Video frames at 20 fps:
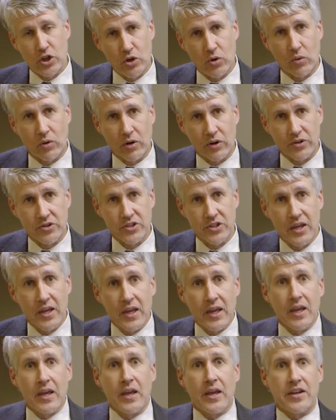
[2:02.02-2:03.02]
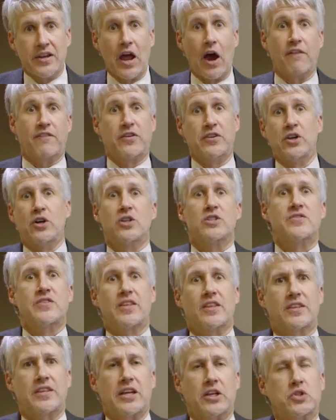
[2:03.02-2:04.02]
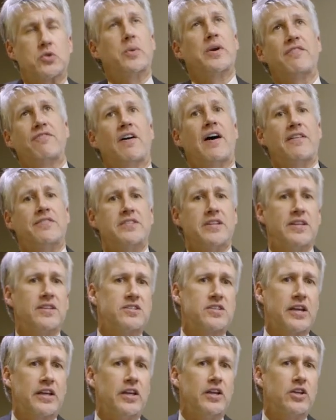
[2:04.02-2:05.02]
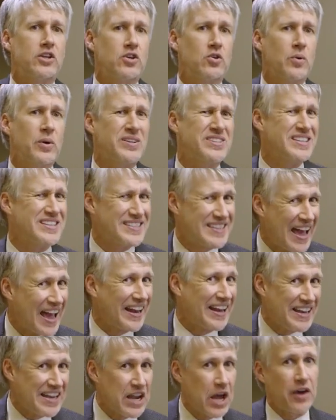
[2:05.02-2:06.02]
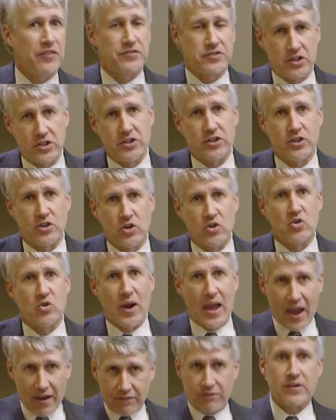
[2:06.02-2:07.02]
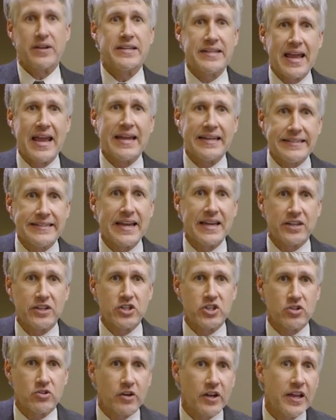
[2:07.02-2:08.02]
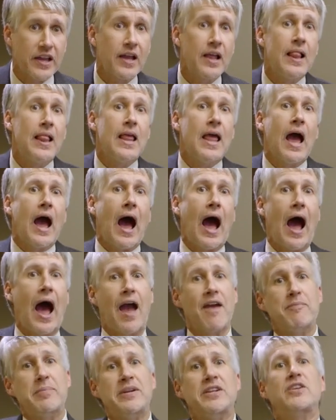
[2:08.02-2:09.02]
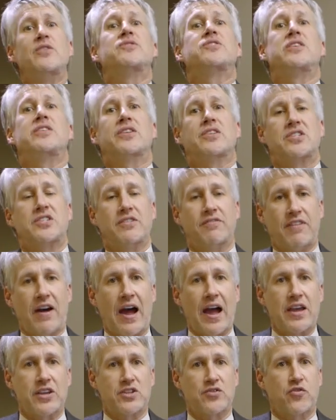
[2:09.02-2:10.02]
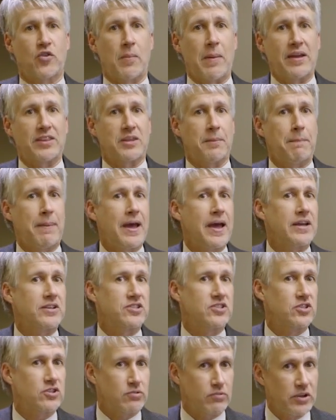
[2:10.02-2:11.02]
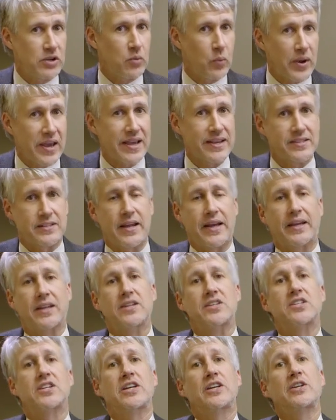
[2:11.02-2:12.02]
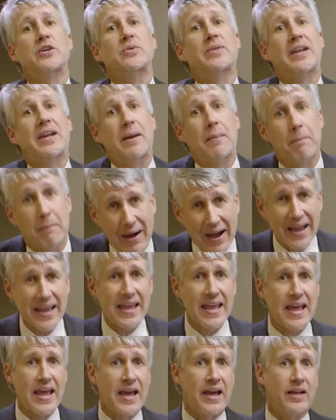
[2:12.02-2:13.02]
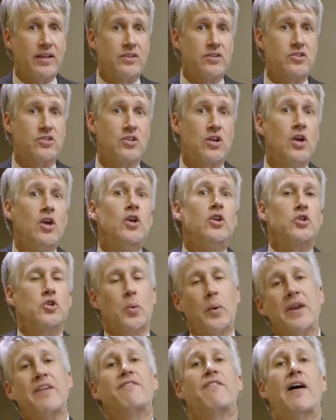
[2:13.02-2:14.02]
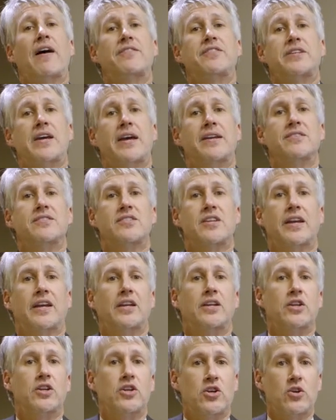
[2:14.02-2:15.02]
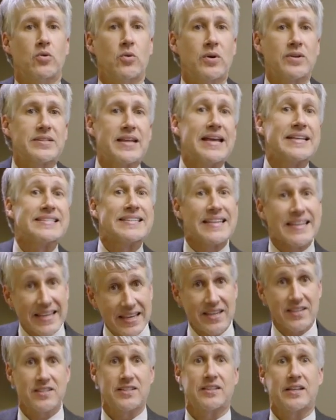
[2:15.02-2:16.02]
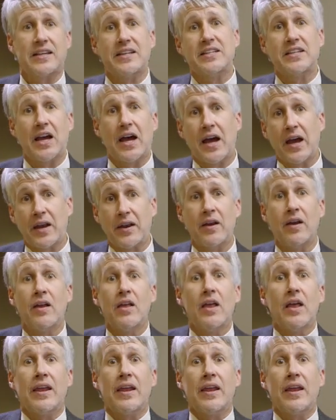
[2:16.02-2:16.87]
cures. Now, for those of you that think 25 10-second cures, is that enough to do everyday dentistry? I've been using this device for about the past 3 weeks, and I can tell you that in my hands, 25 10-second cures has easily done